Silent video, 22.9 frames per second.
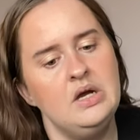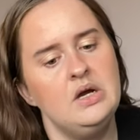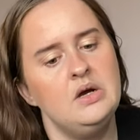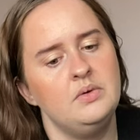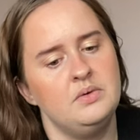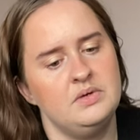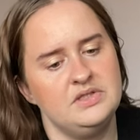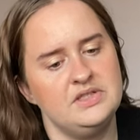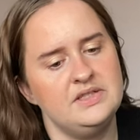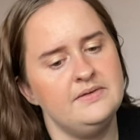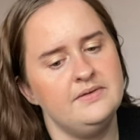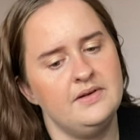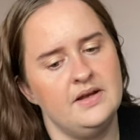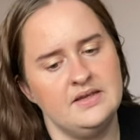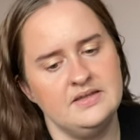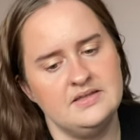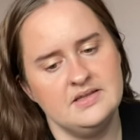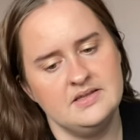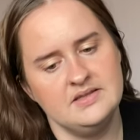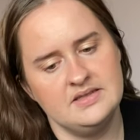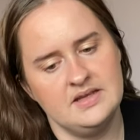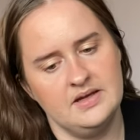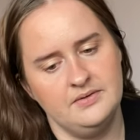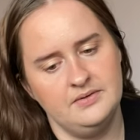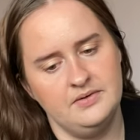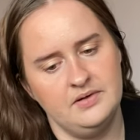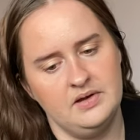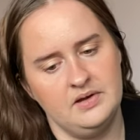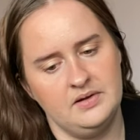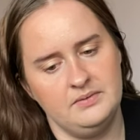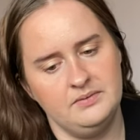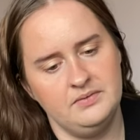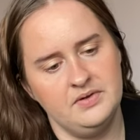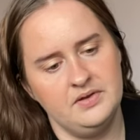When she finds herself
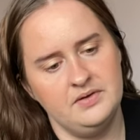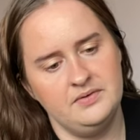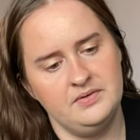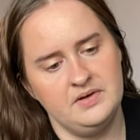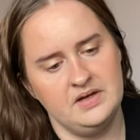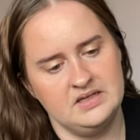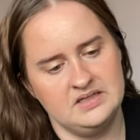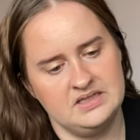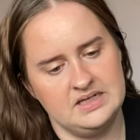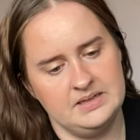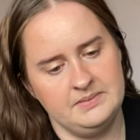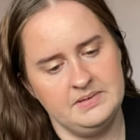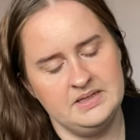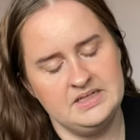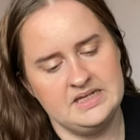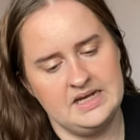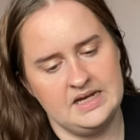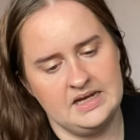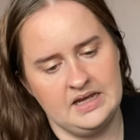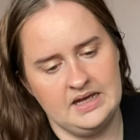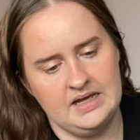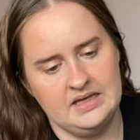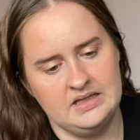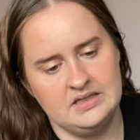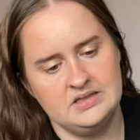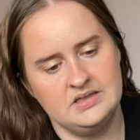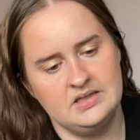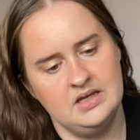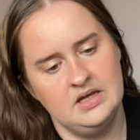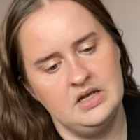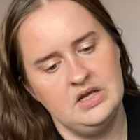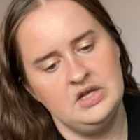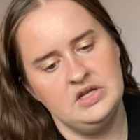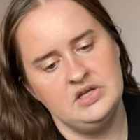alone for the first time in decades,
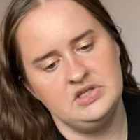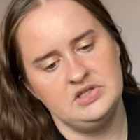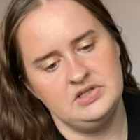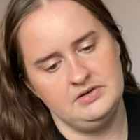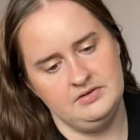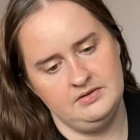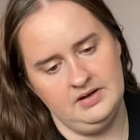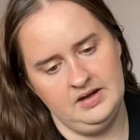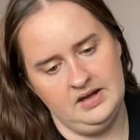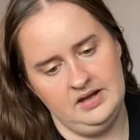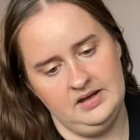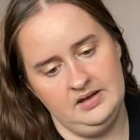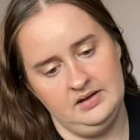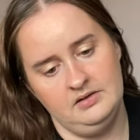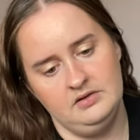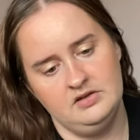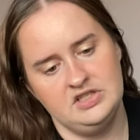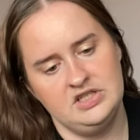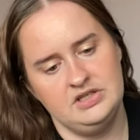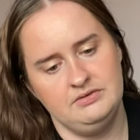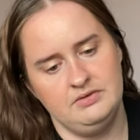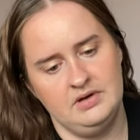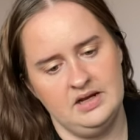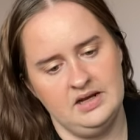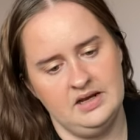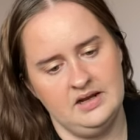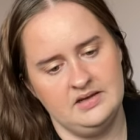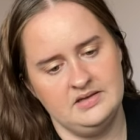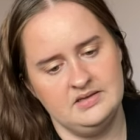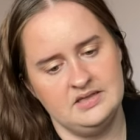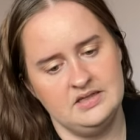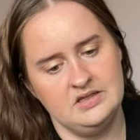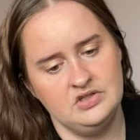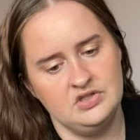she, re she
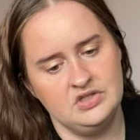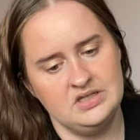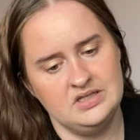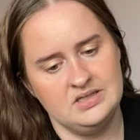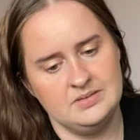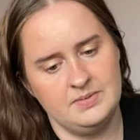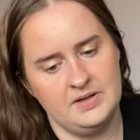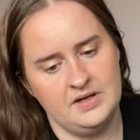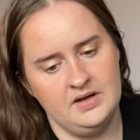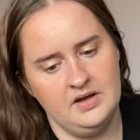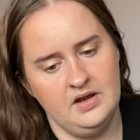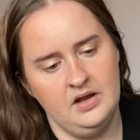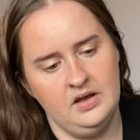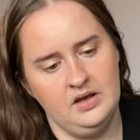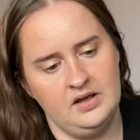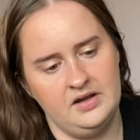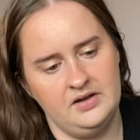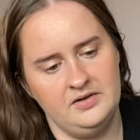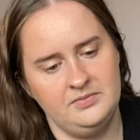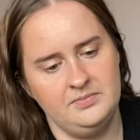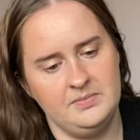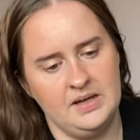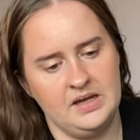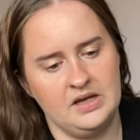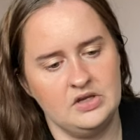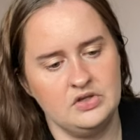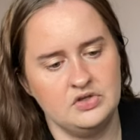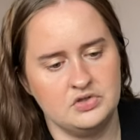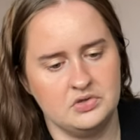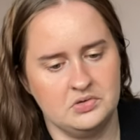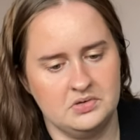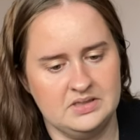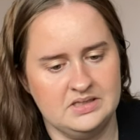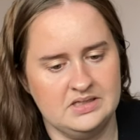realizes she spent her life making
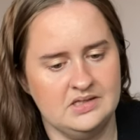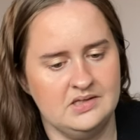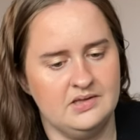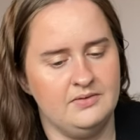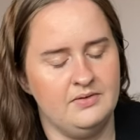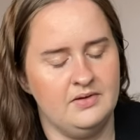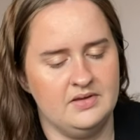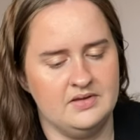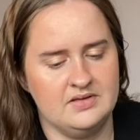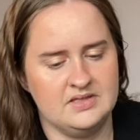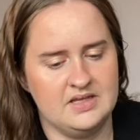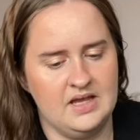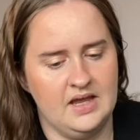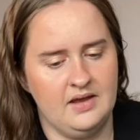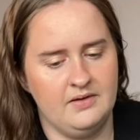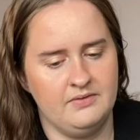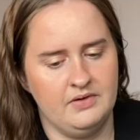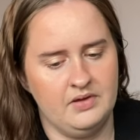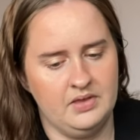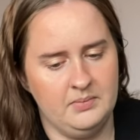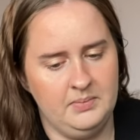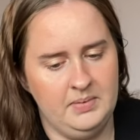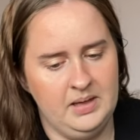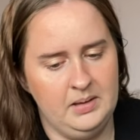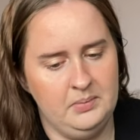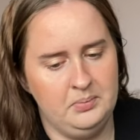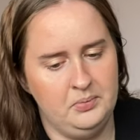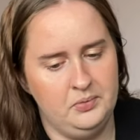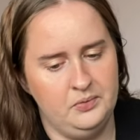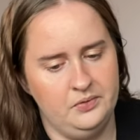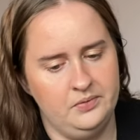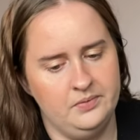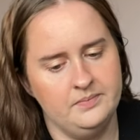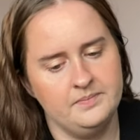choices for the sake of other
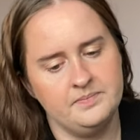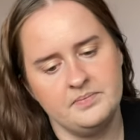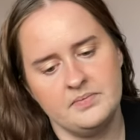people.